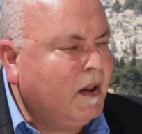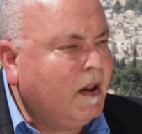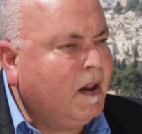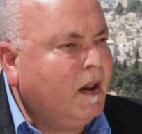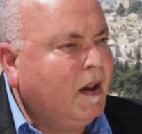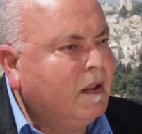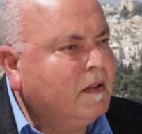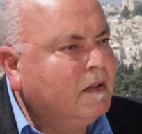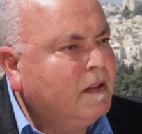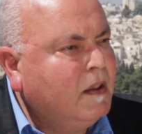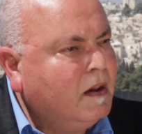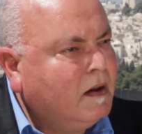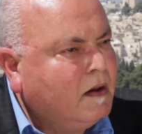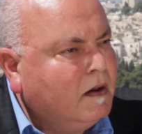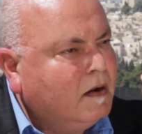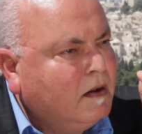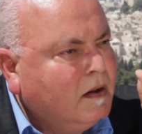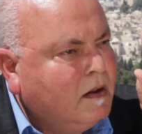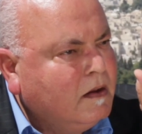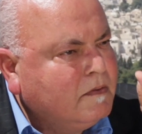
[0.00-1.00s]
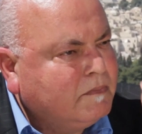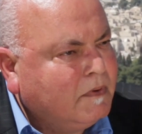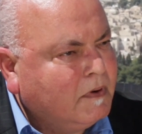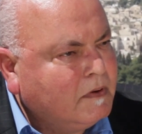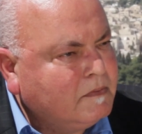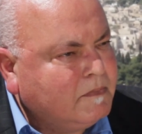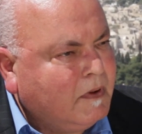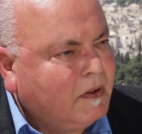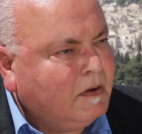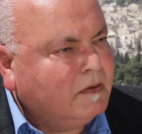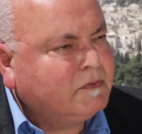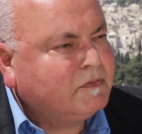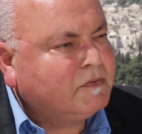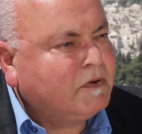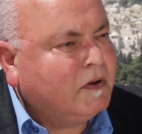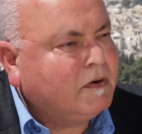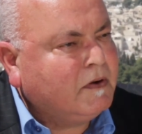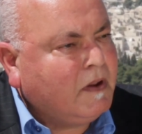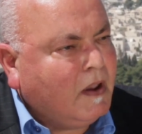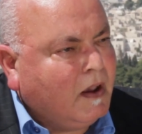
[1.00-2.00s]
And they're going to implement
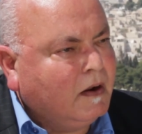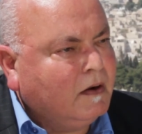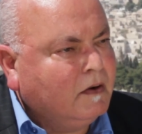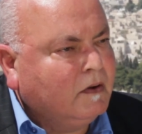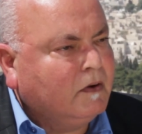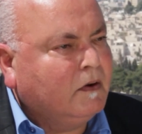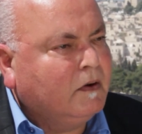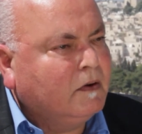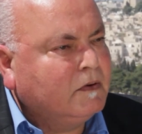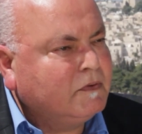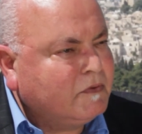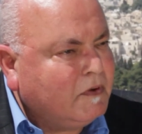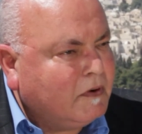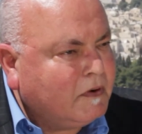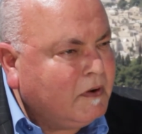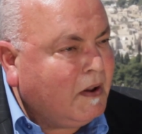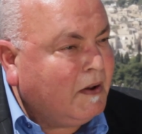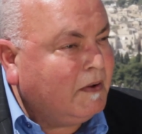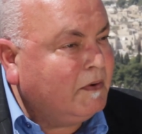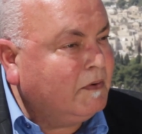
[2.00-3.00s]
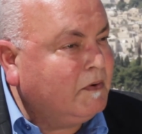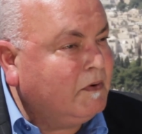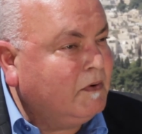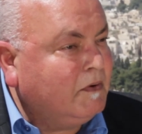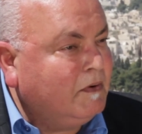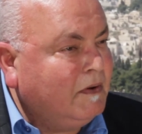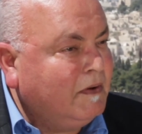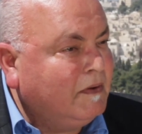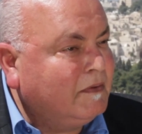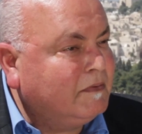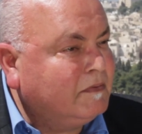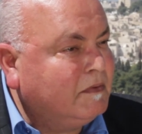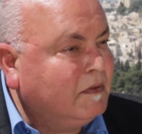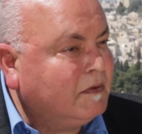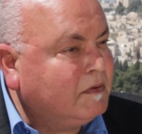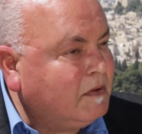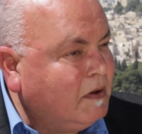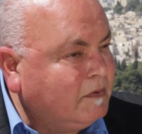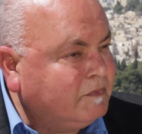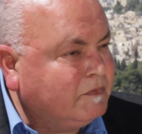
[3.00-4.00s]
Sharia law. Sharia law is
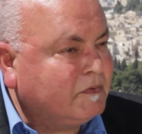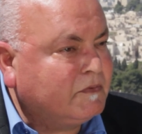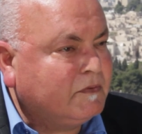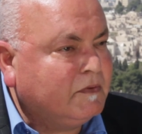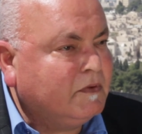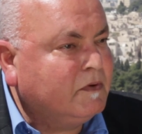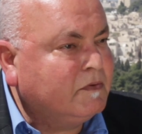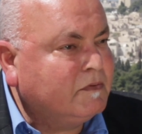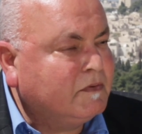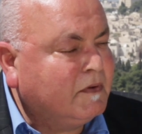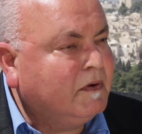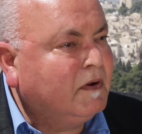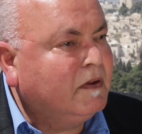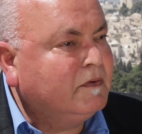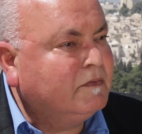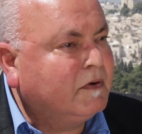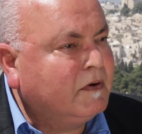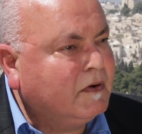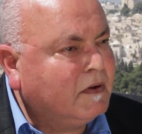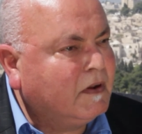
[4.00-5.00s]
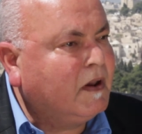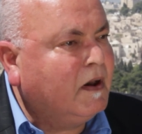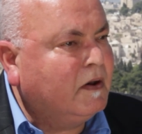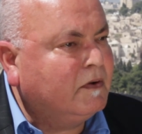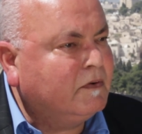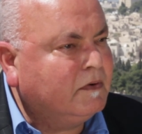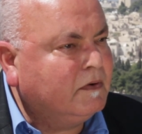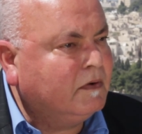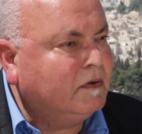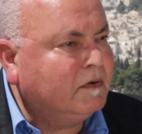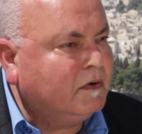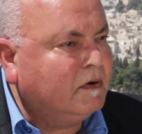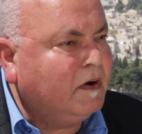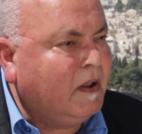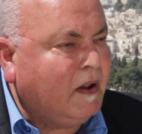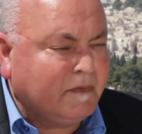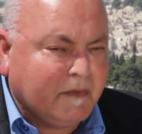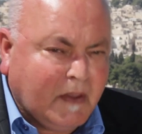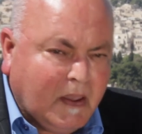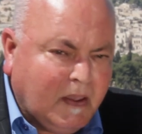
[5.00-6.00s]
the toughest laws you'll ever encounter in your
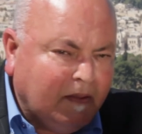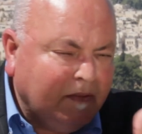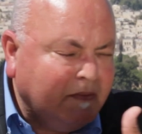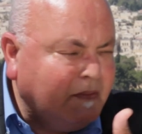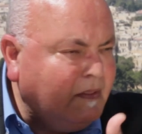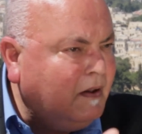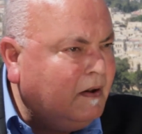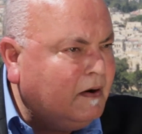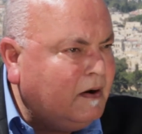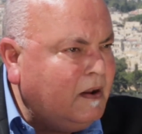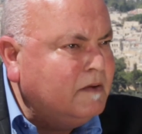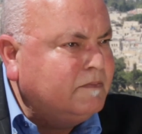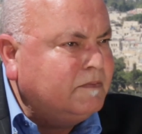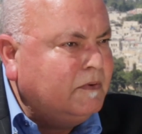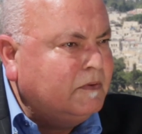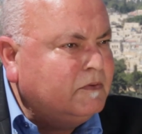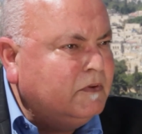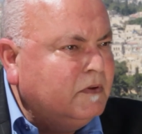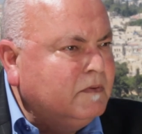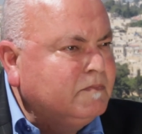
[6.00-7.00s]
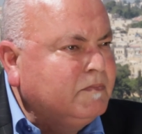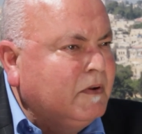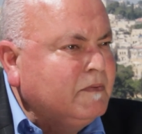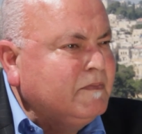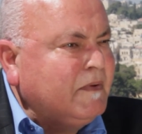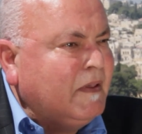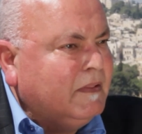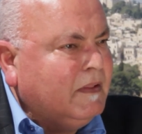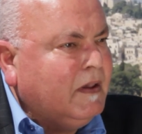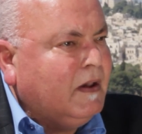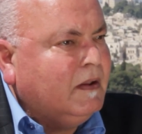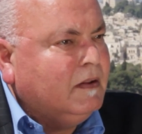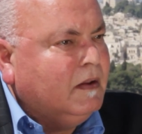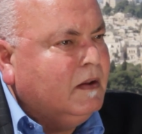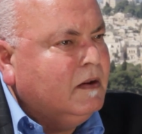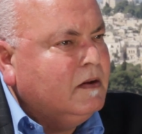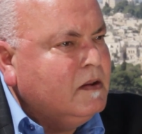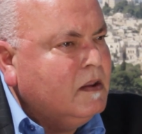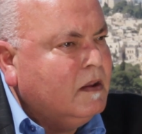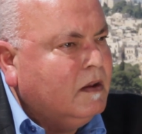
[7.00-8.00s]
life. They are able to implement that
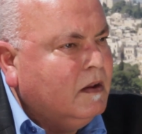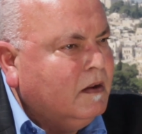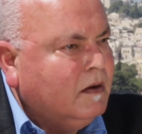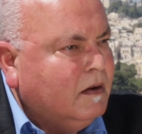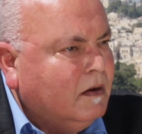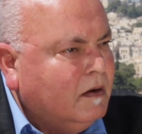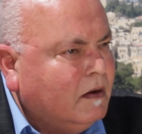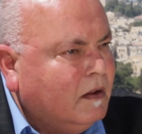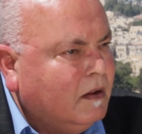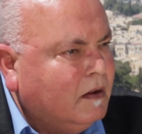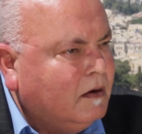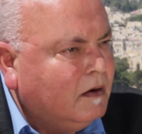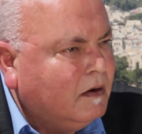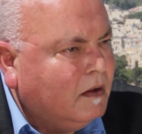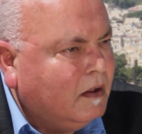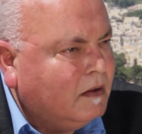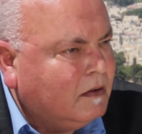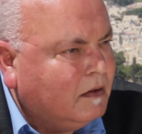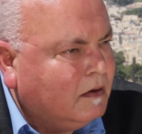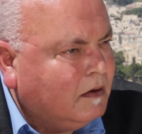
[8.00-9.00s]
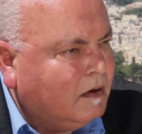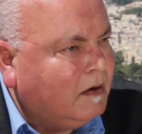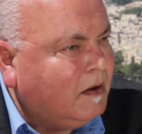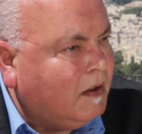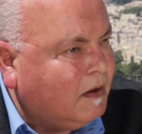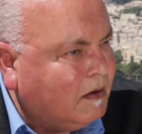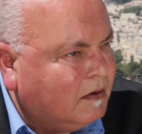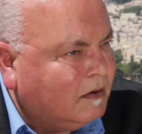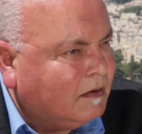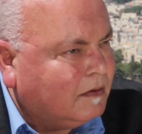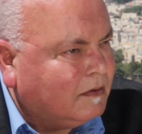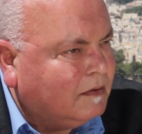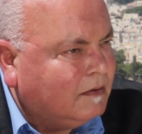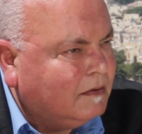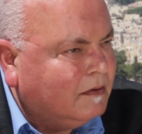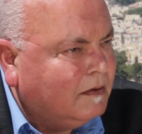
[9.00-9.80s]
in, in, in London, in England.